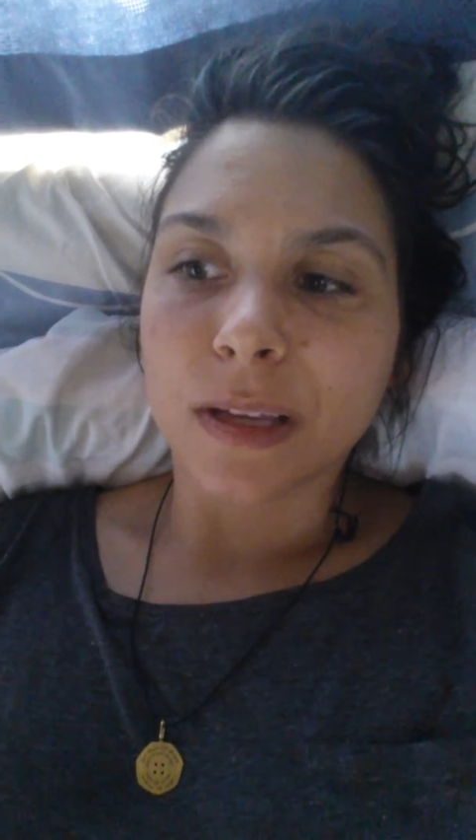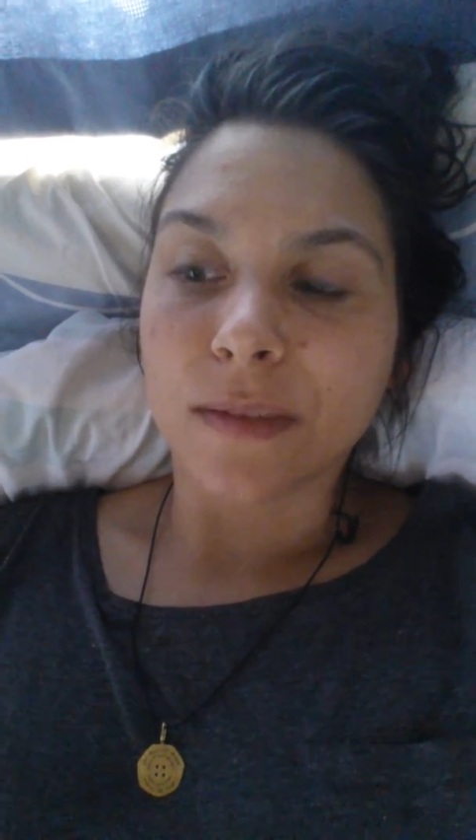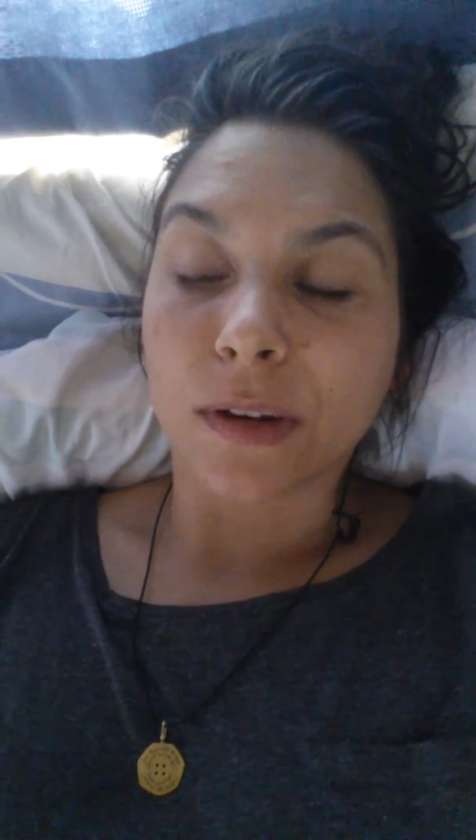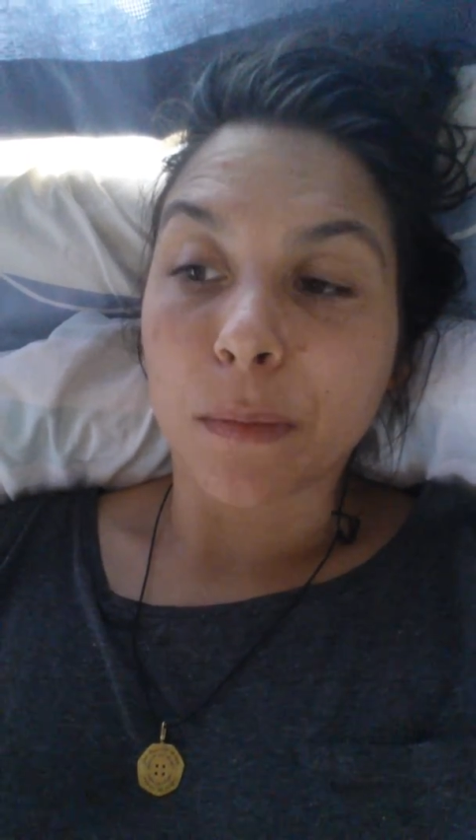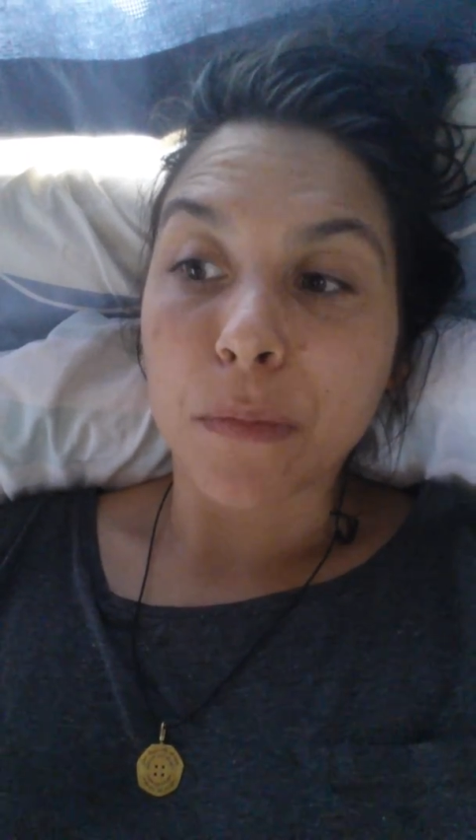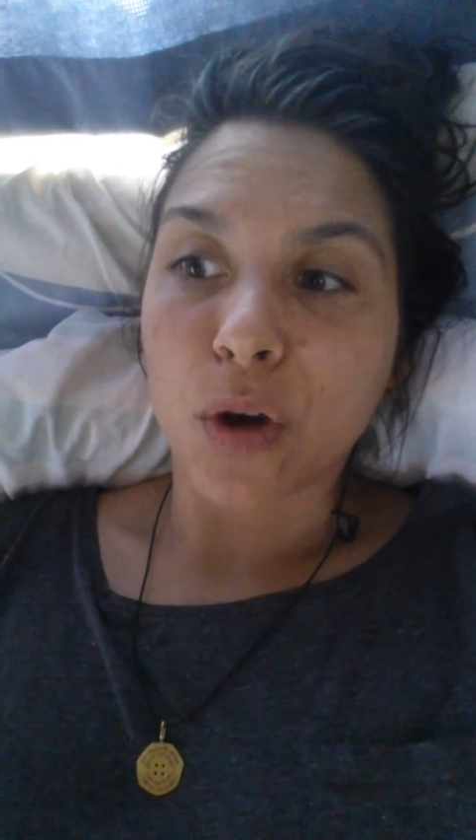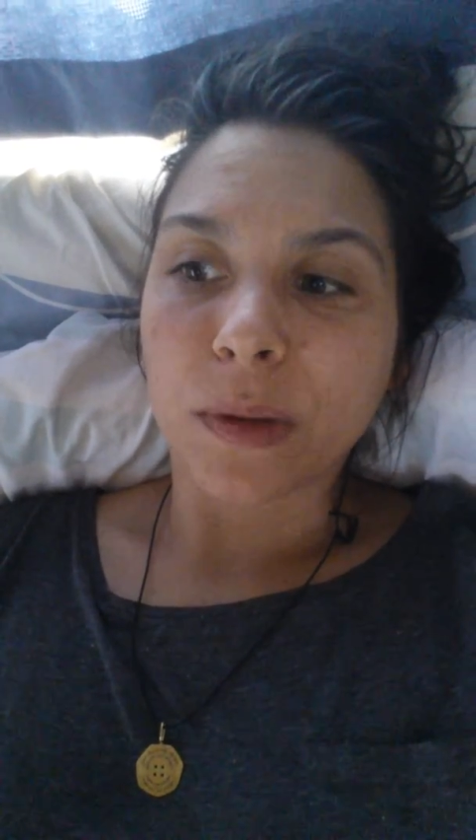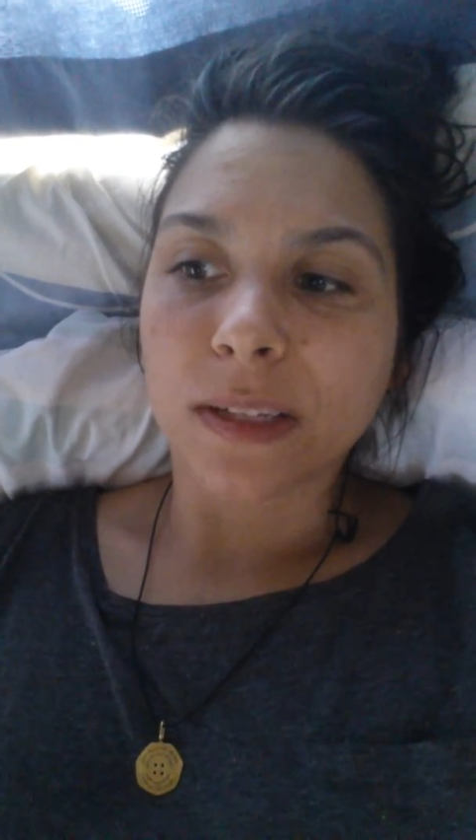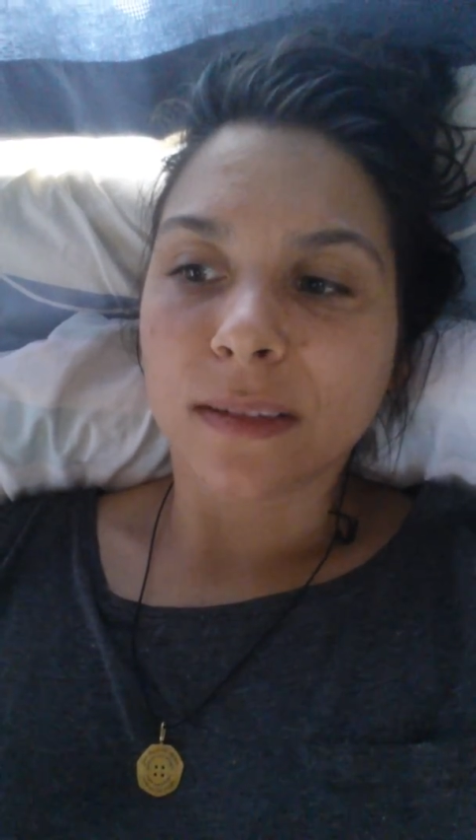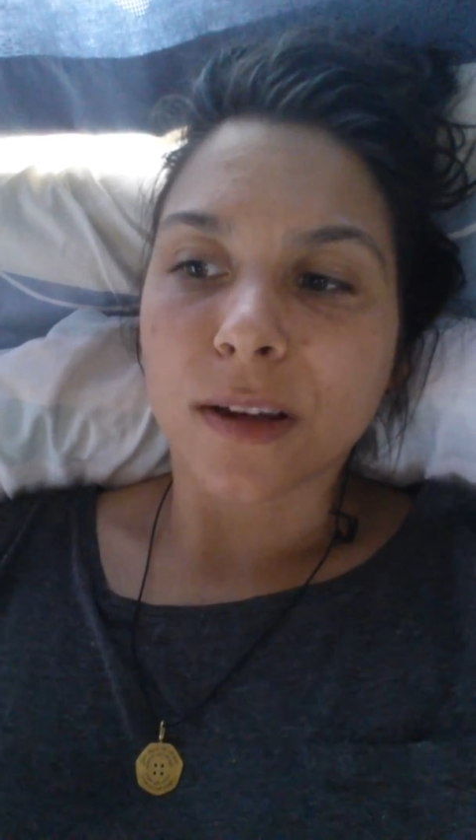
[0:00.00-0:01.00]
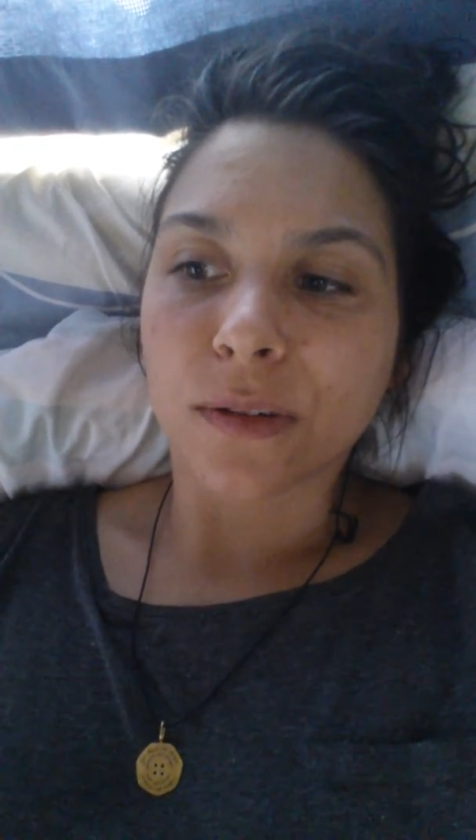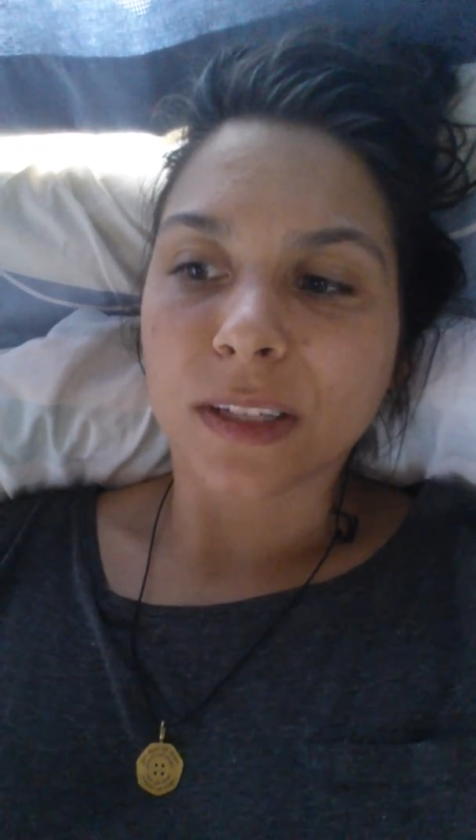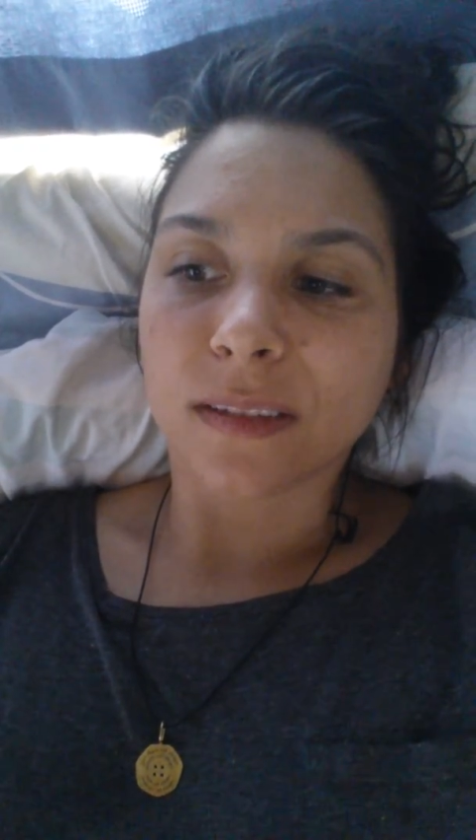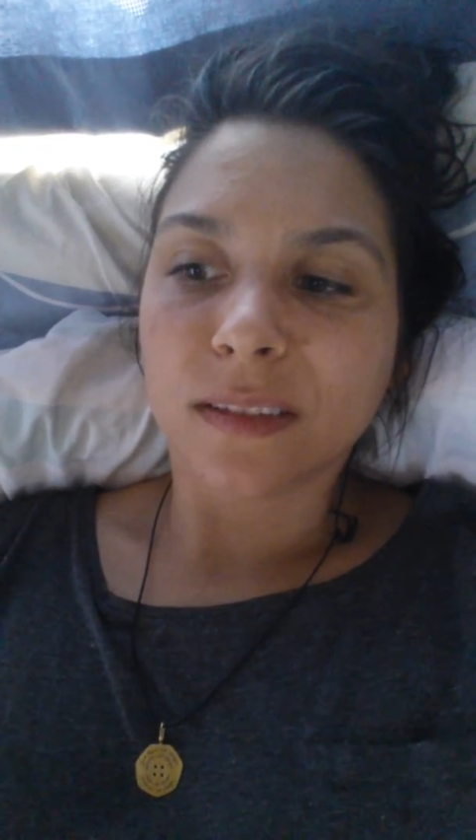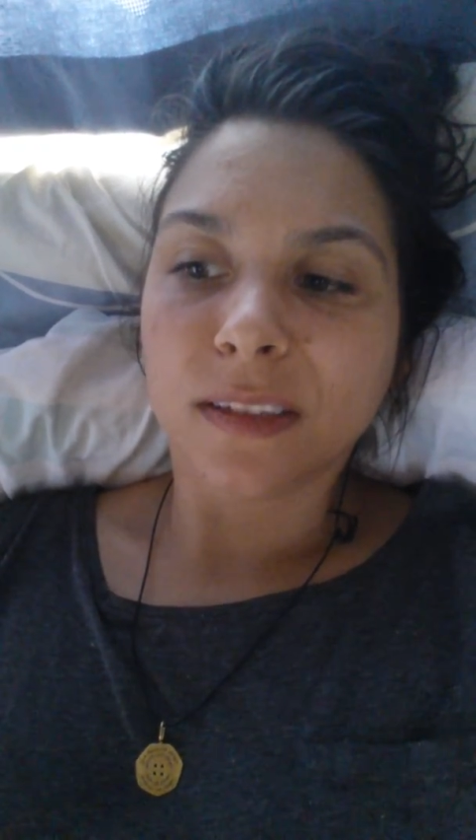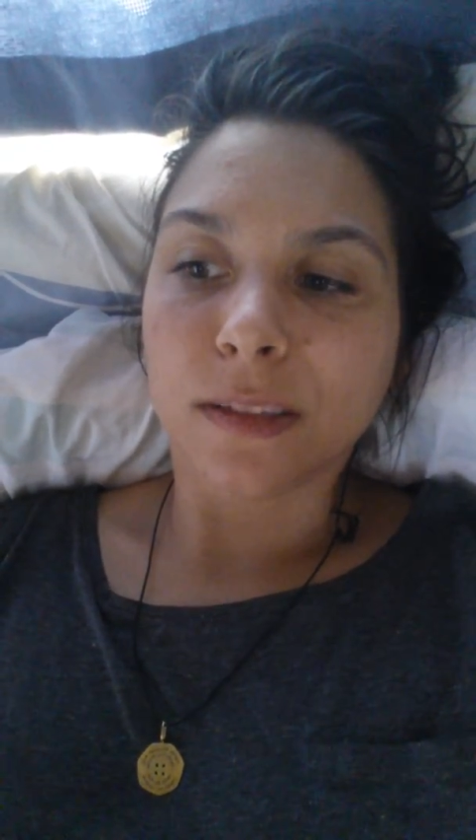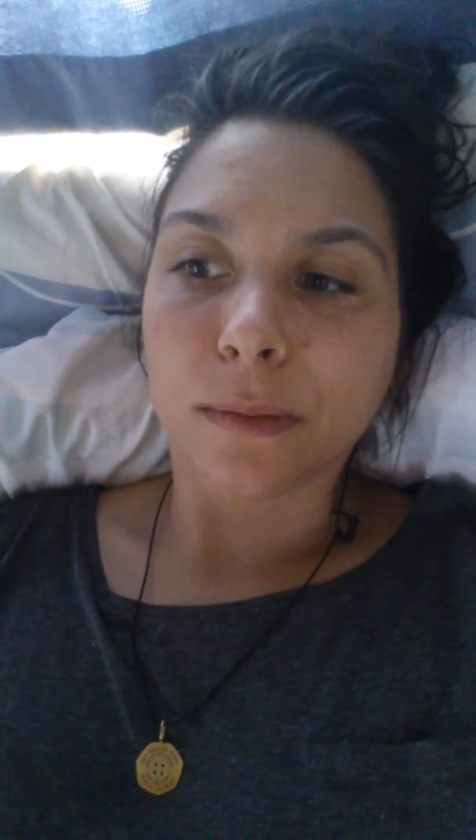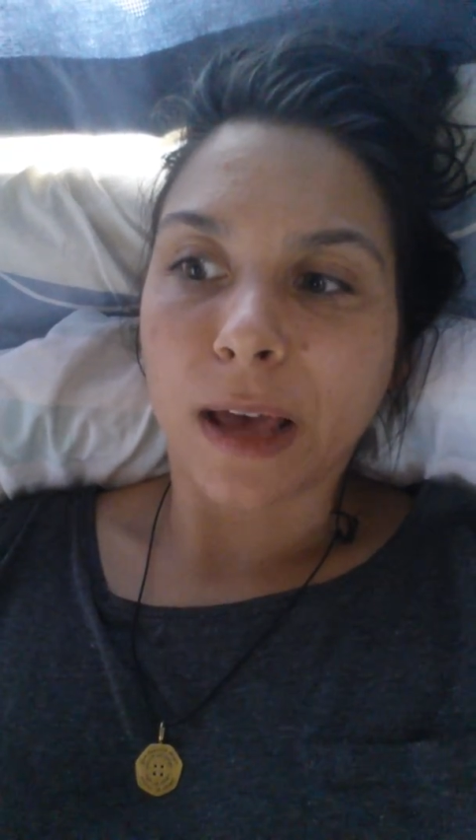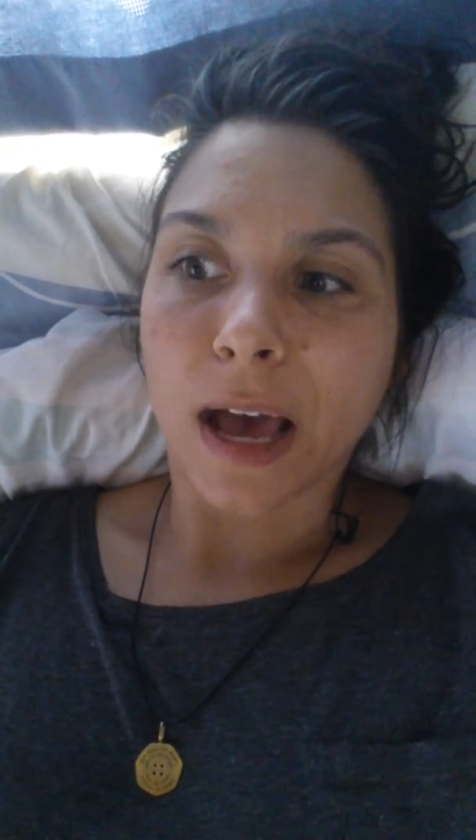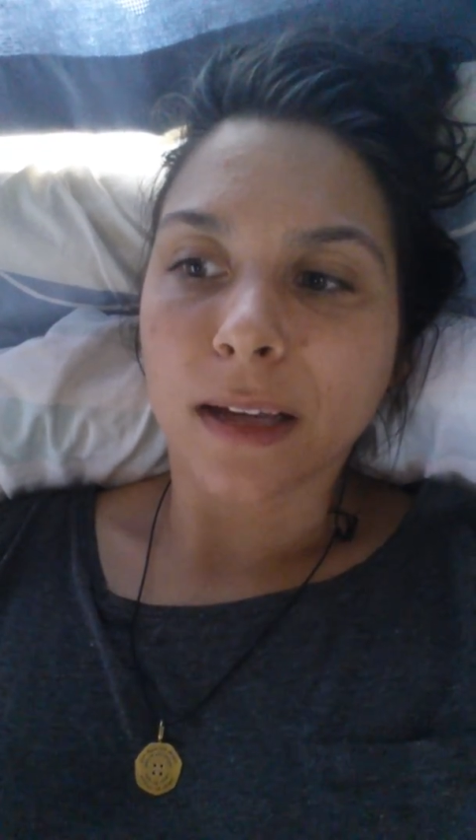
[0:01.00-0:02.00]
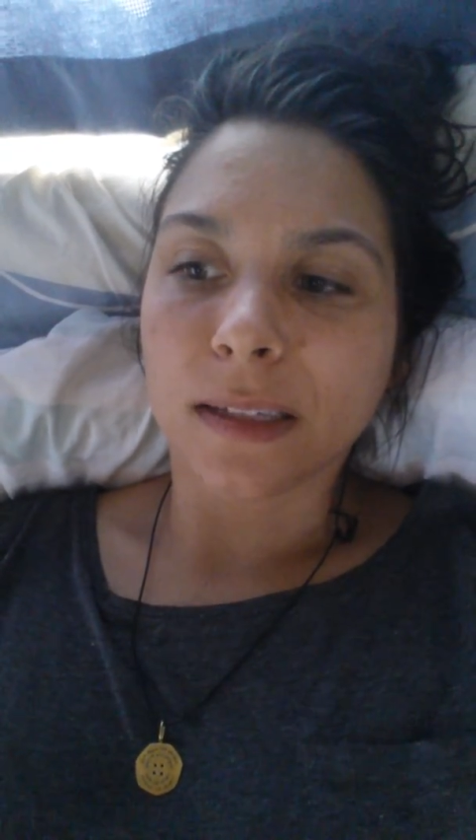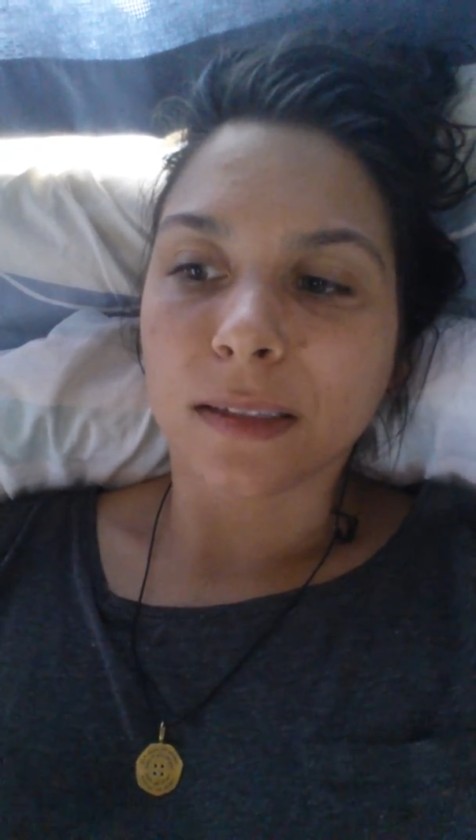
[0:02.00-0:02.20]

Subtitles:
even a moment's notice to that.